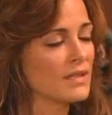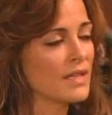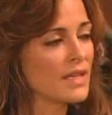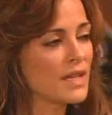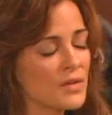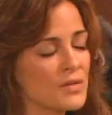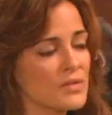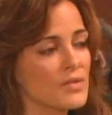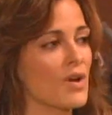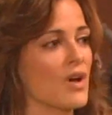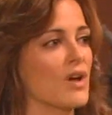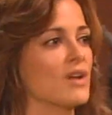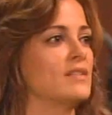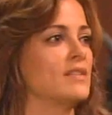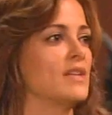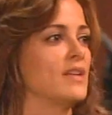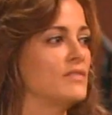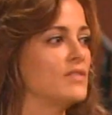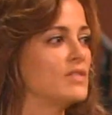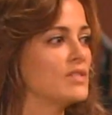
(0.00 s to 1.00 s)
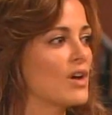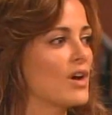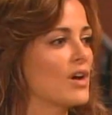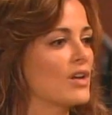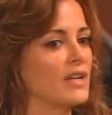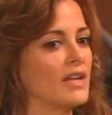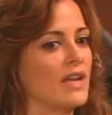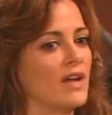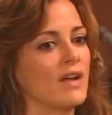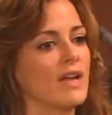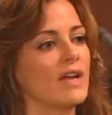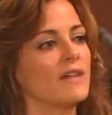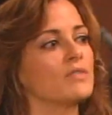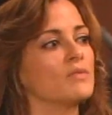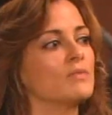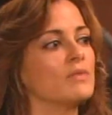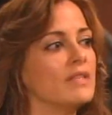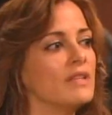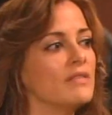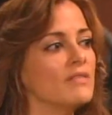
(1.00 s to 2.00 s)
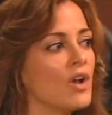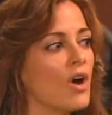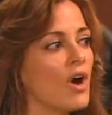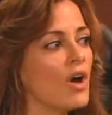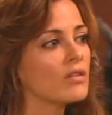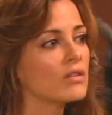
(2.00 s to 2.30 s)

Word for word: Leo's gone, David's gone, and now I have to relive it